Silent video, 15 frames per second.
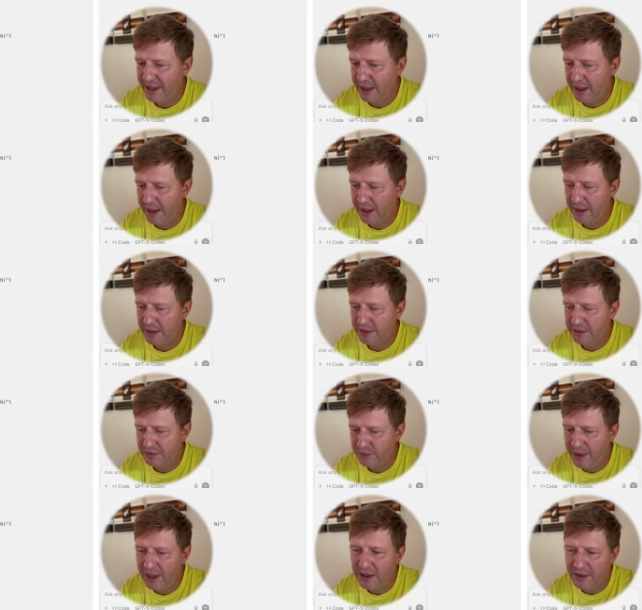and
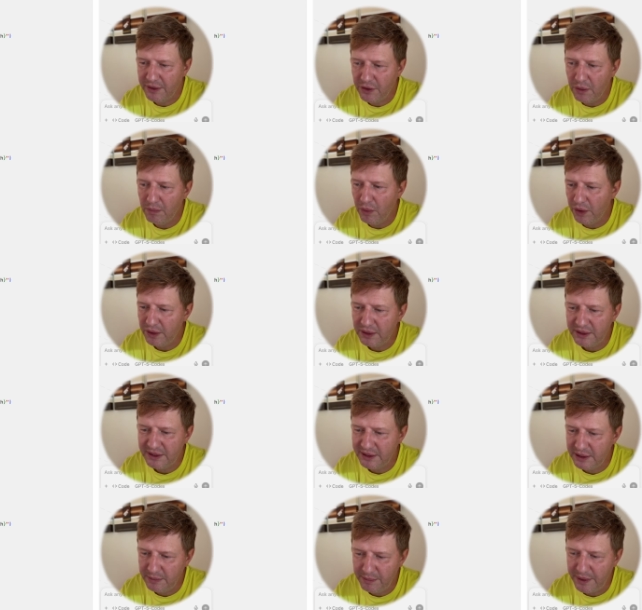well, your model
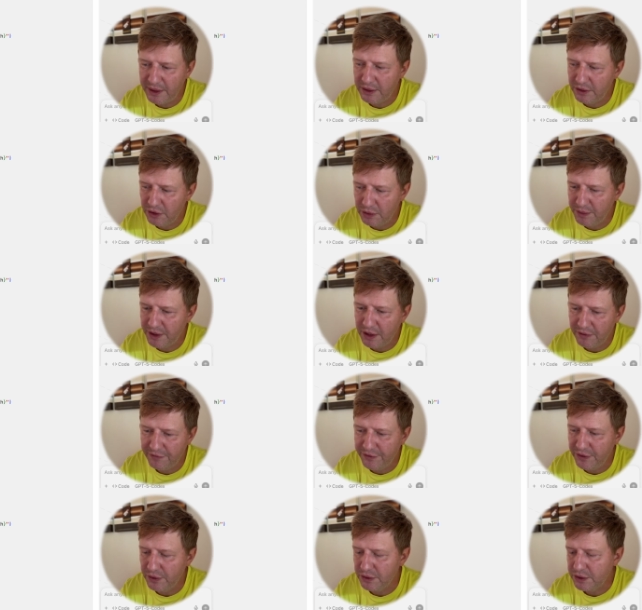simply could be
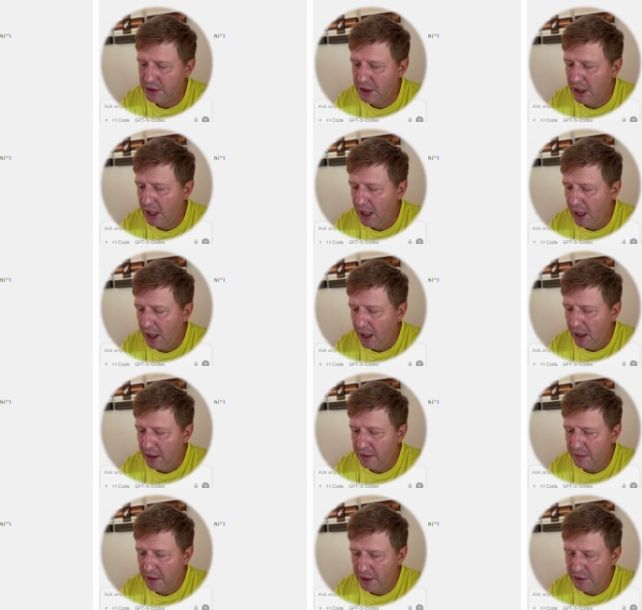confused.
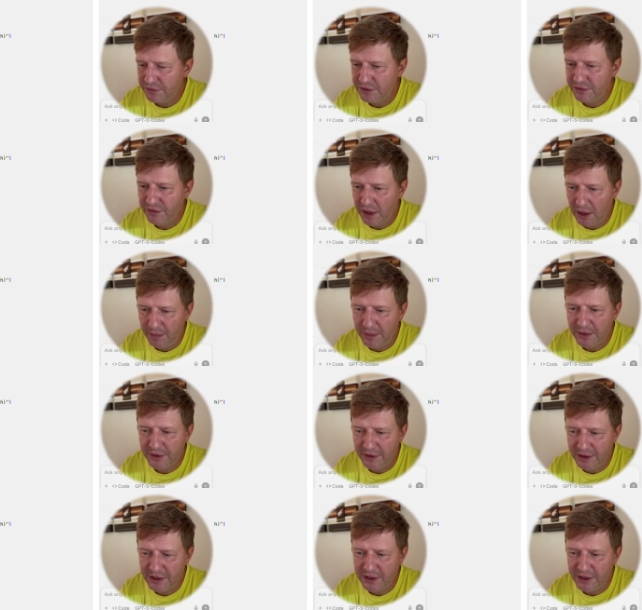There are a lot of development in this